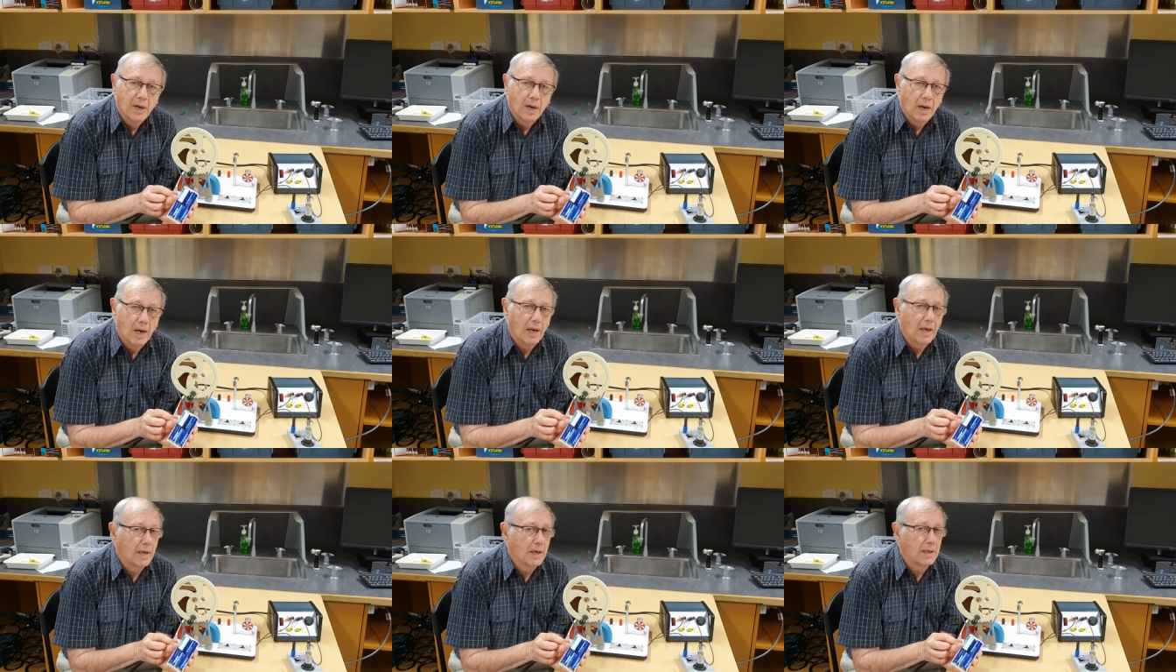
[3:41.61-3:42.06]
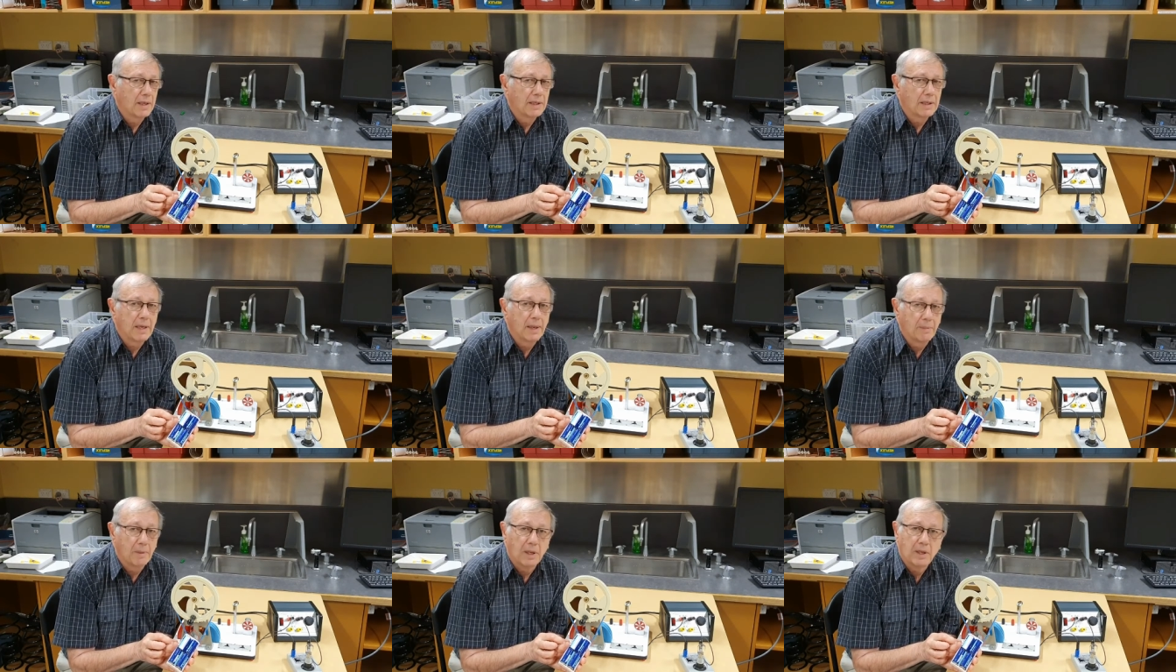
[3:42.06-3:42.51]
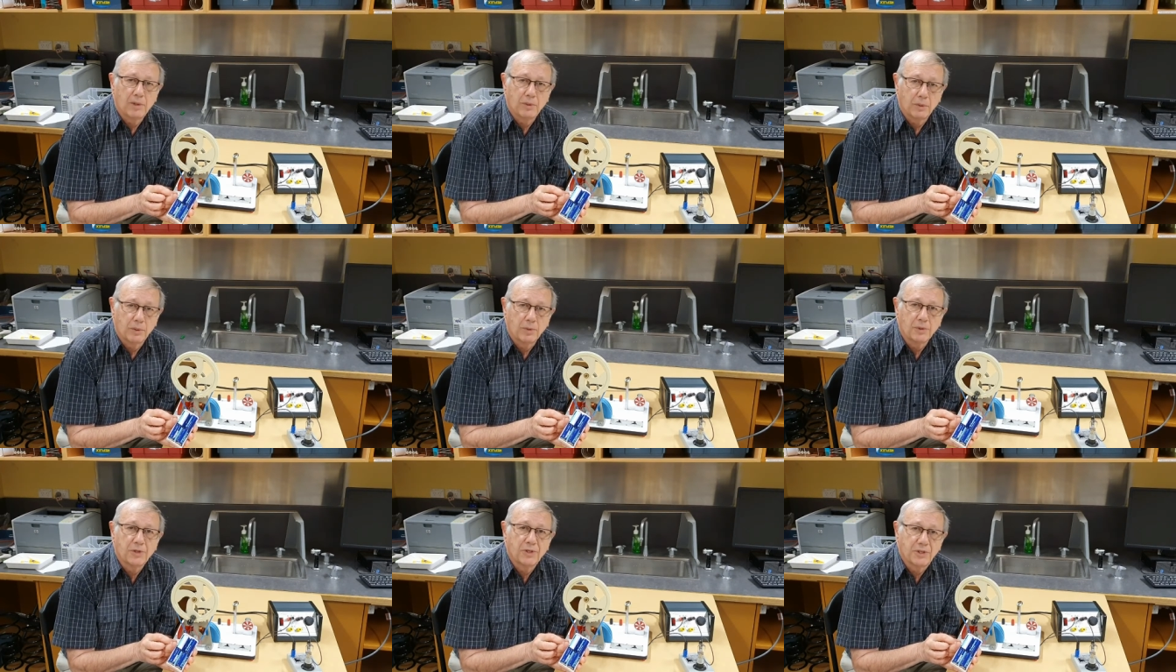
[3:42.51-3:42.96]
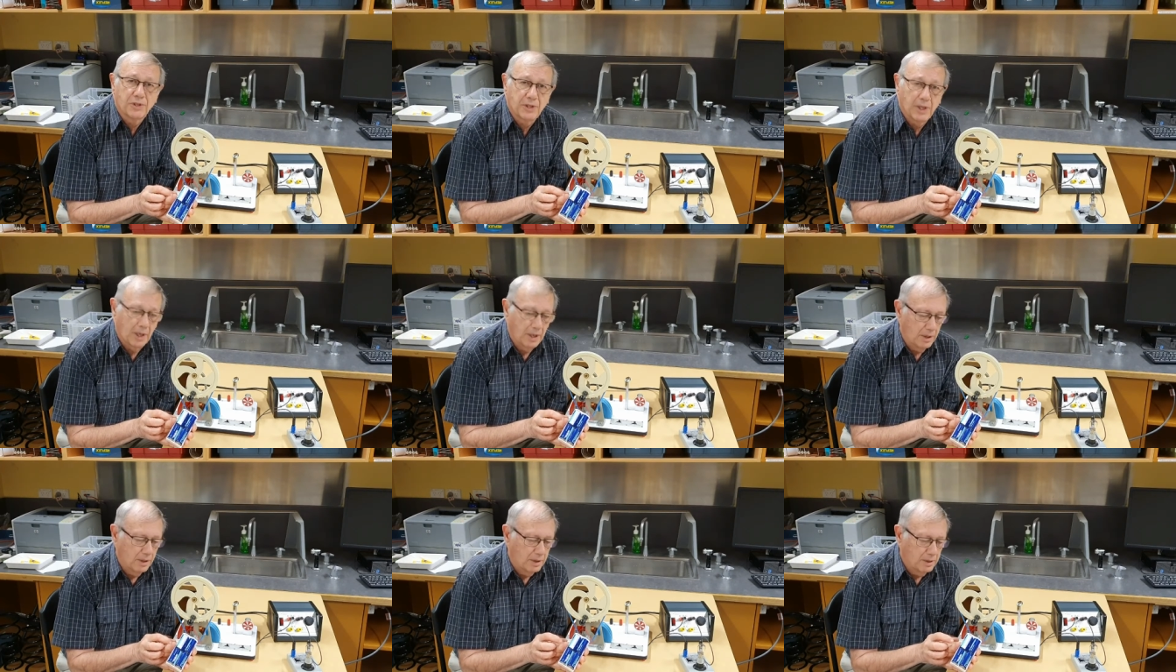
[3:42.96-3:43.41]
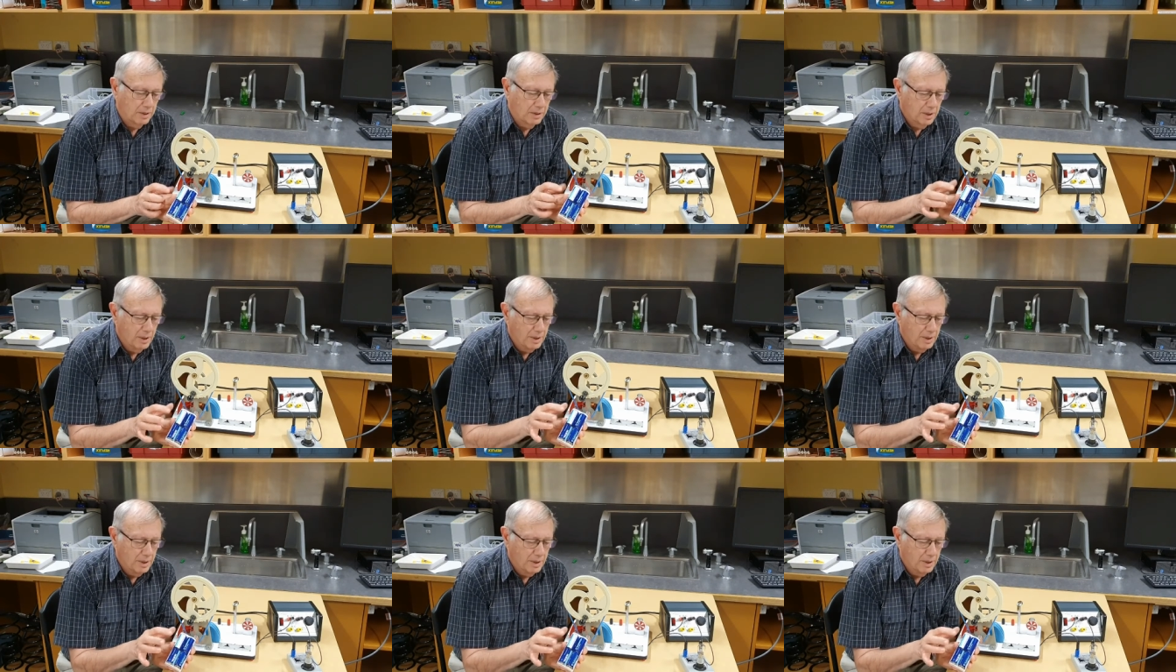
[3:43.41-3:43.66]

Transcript: a chemical cell.